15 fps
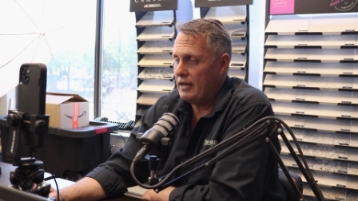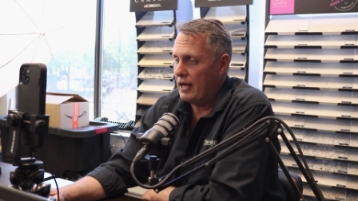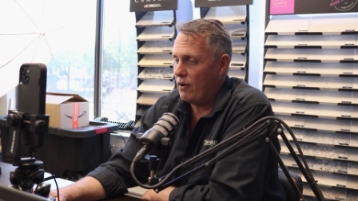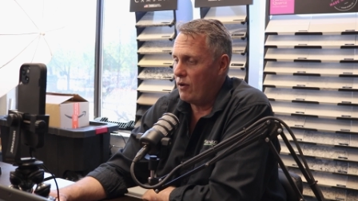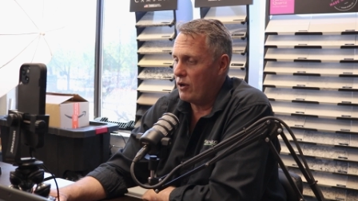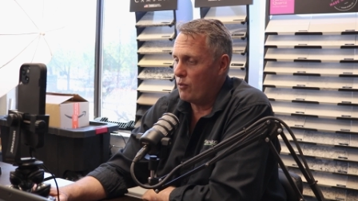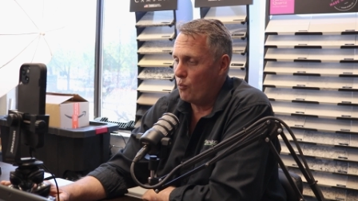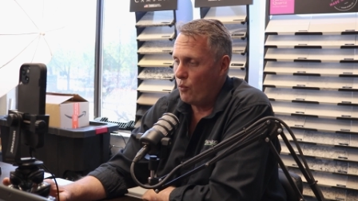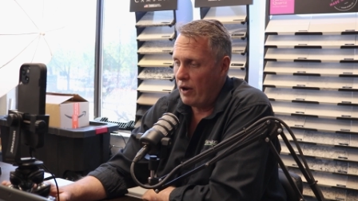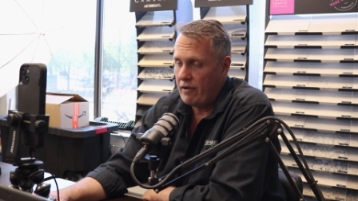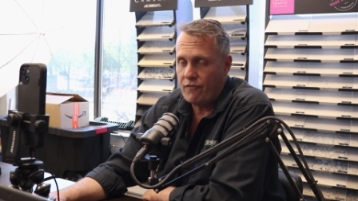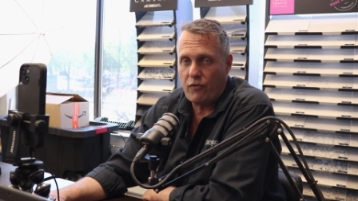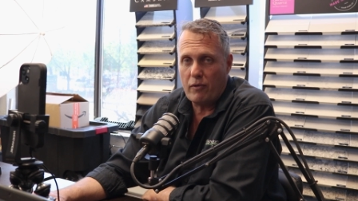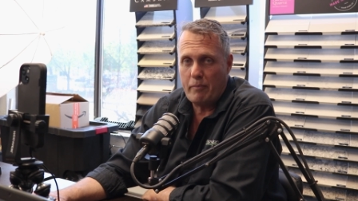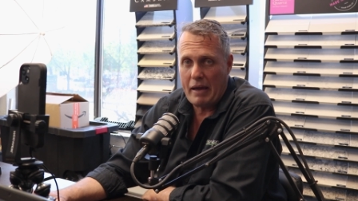Now, it
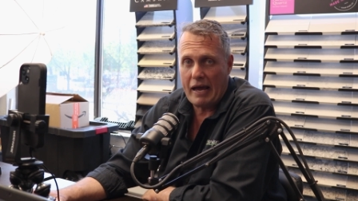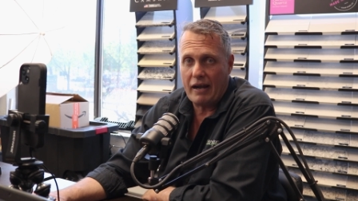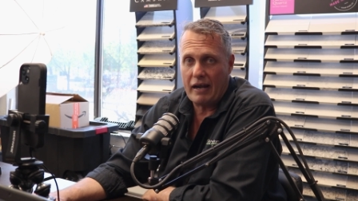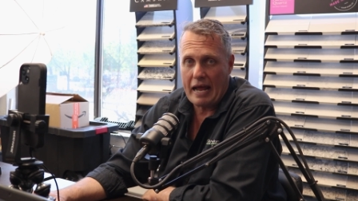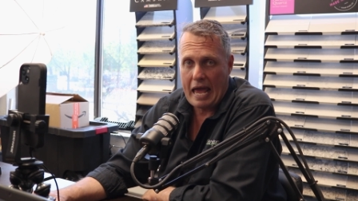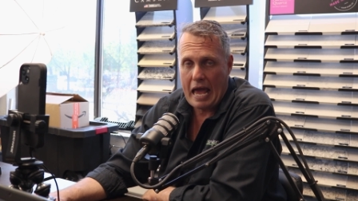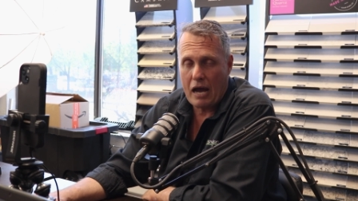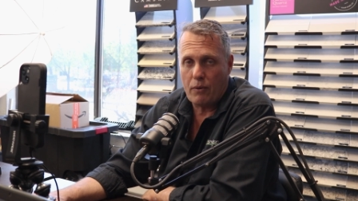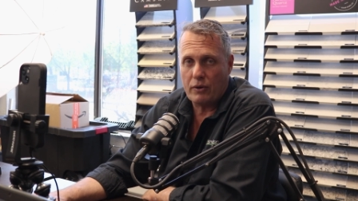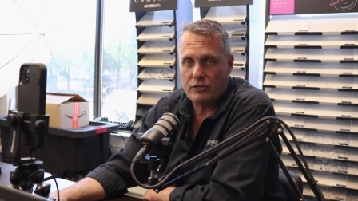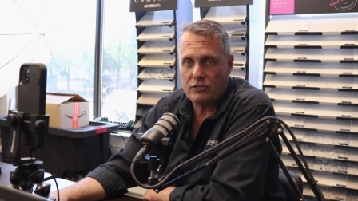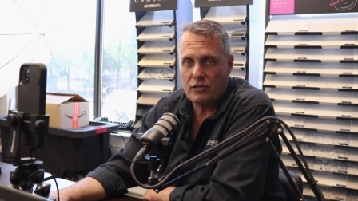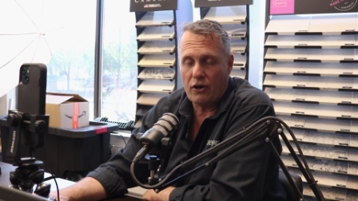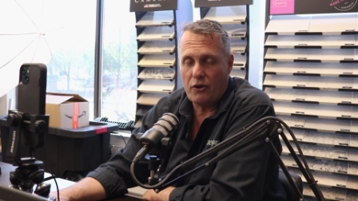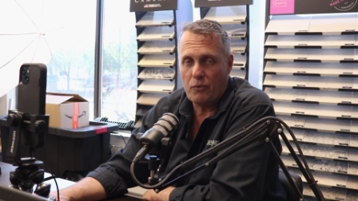went for about an
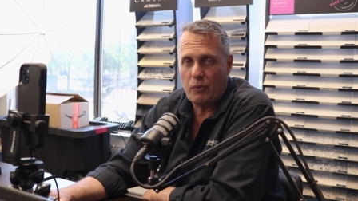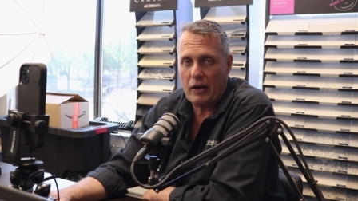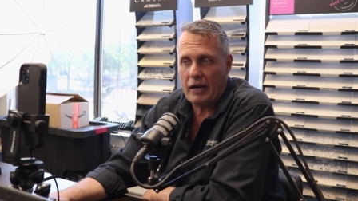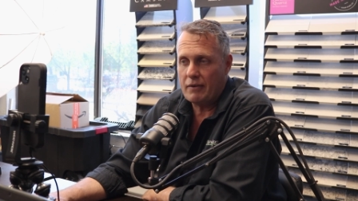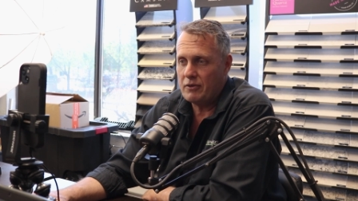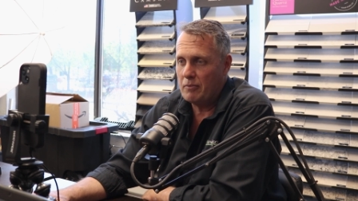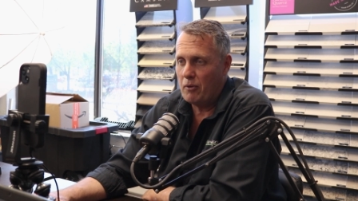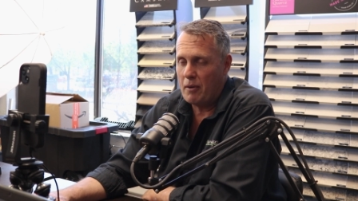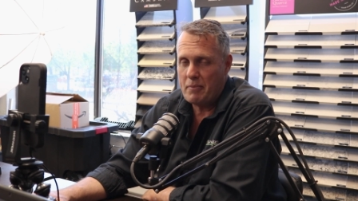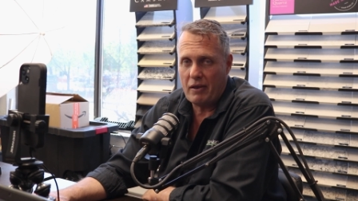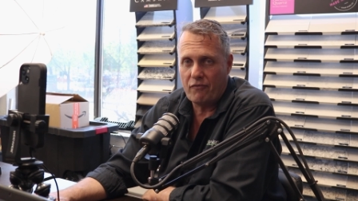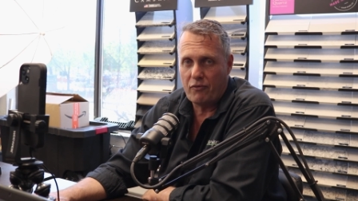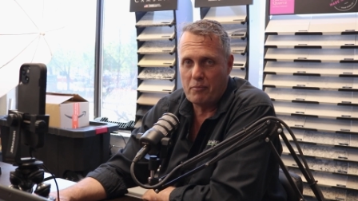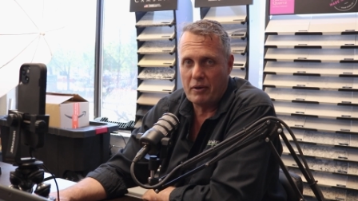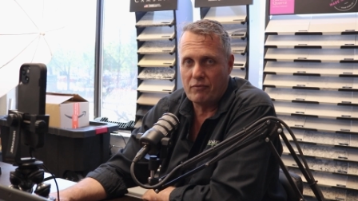hour, so uh, you might
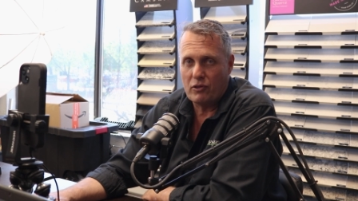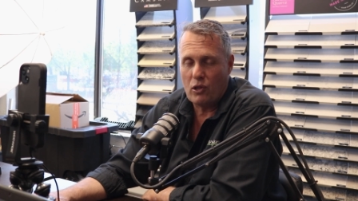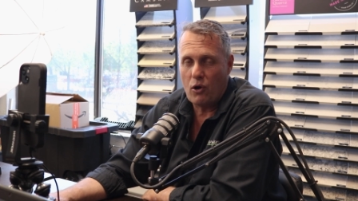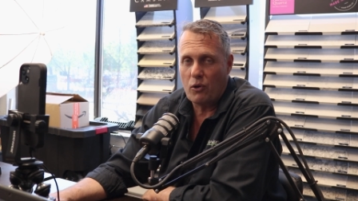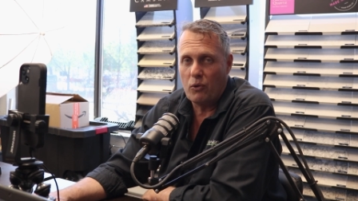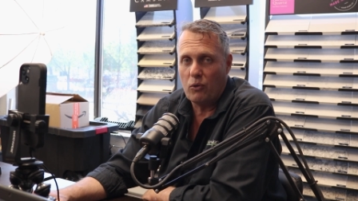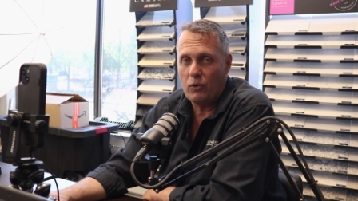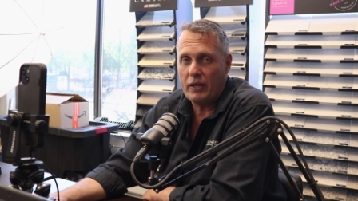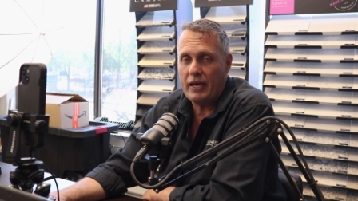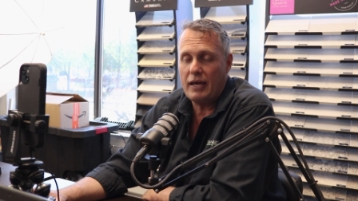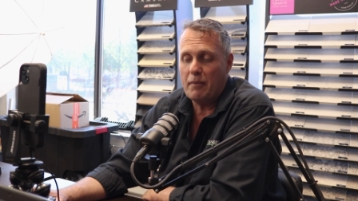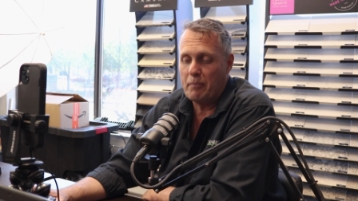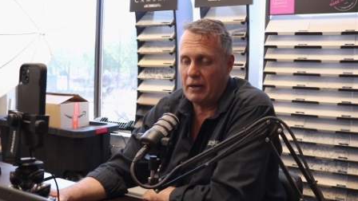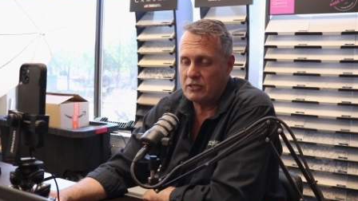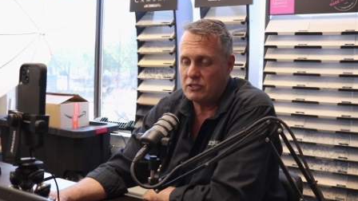be in for a bit of a long haul
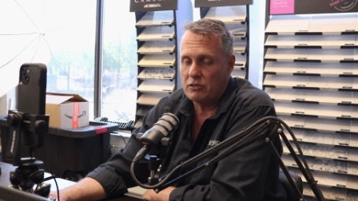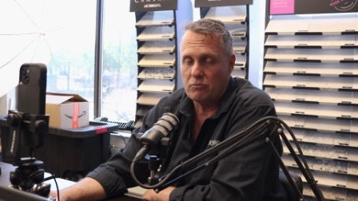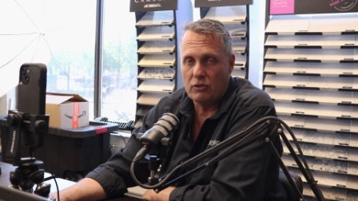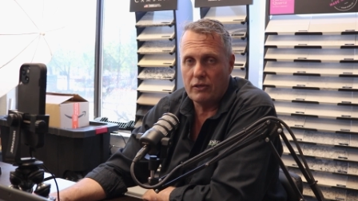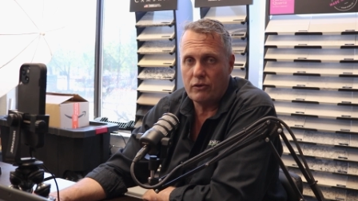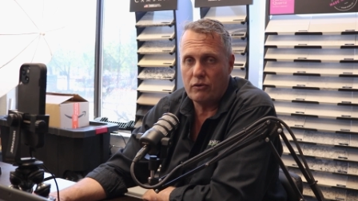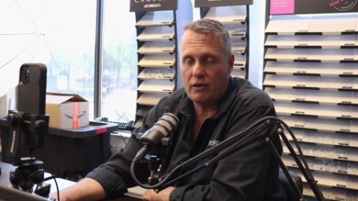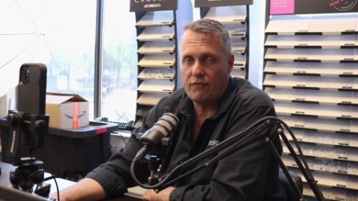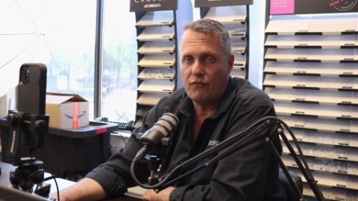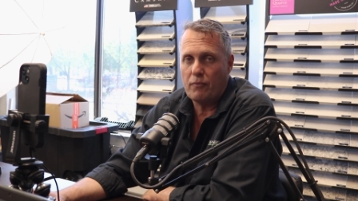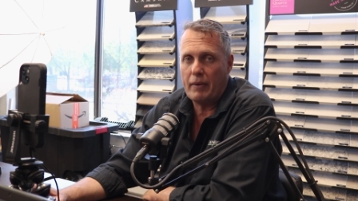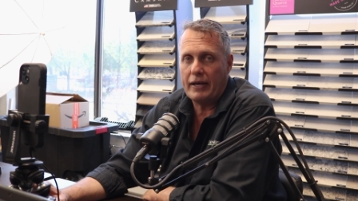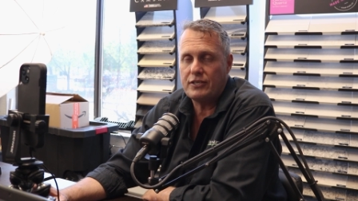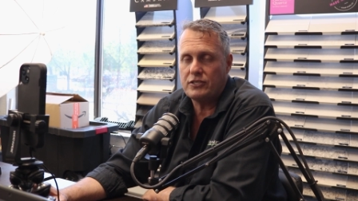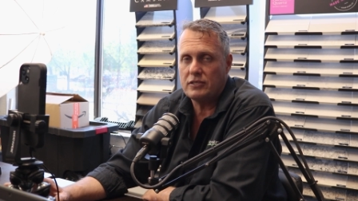here, but some really good
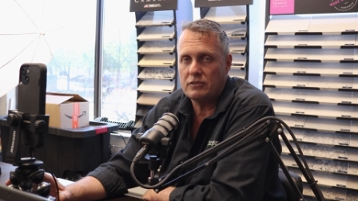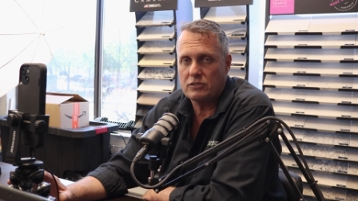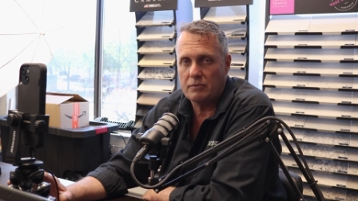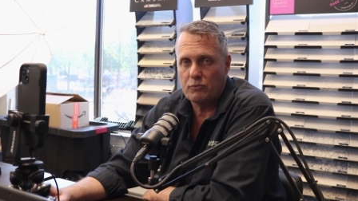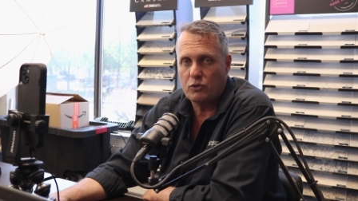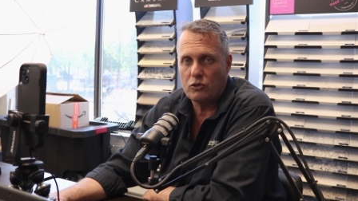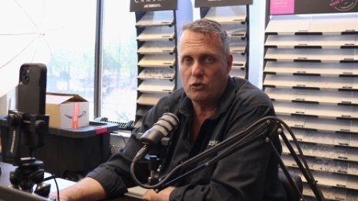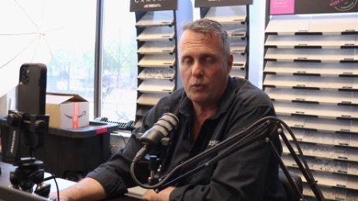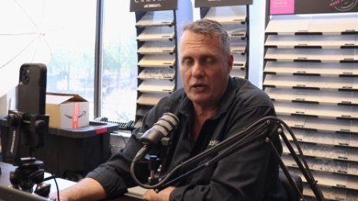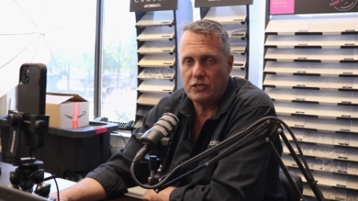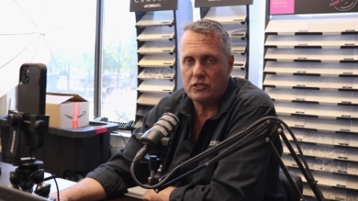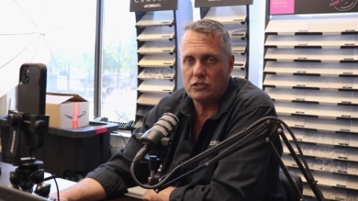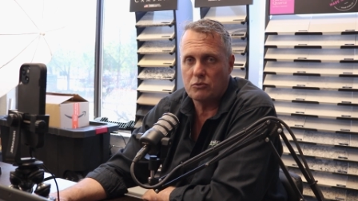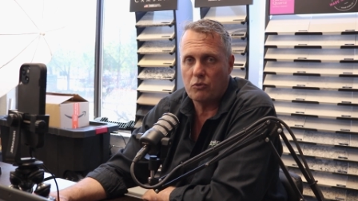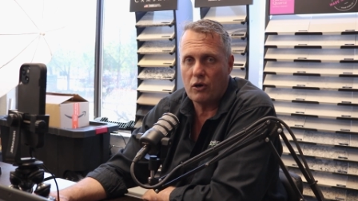information, some good
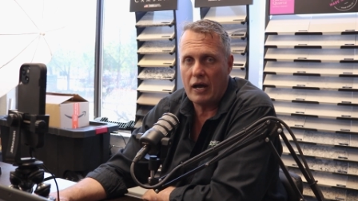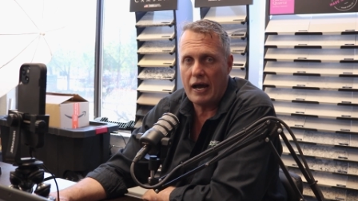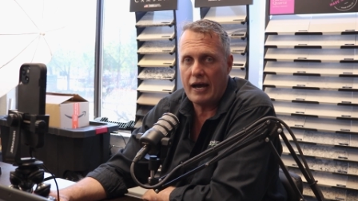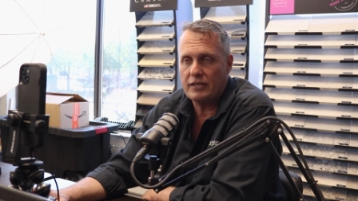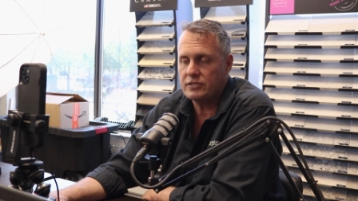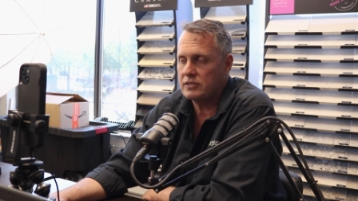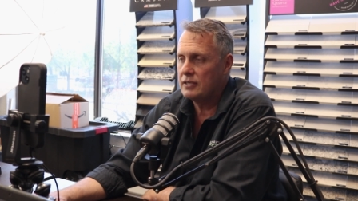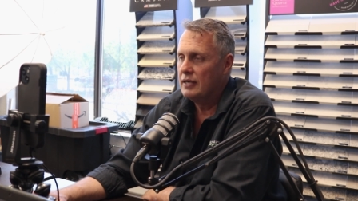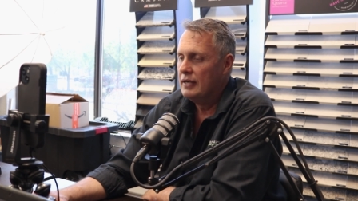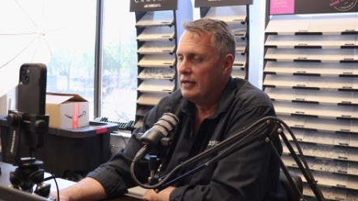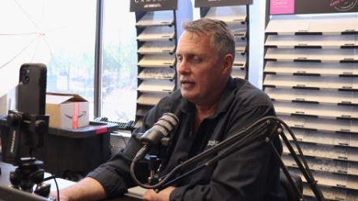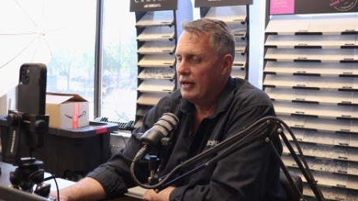questions were asked.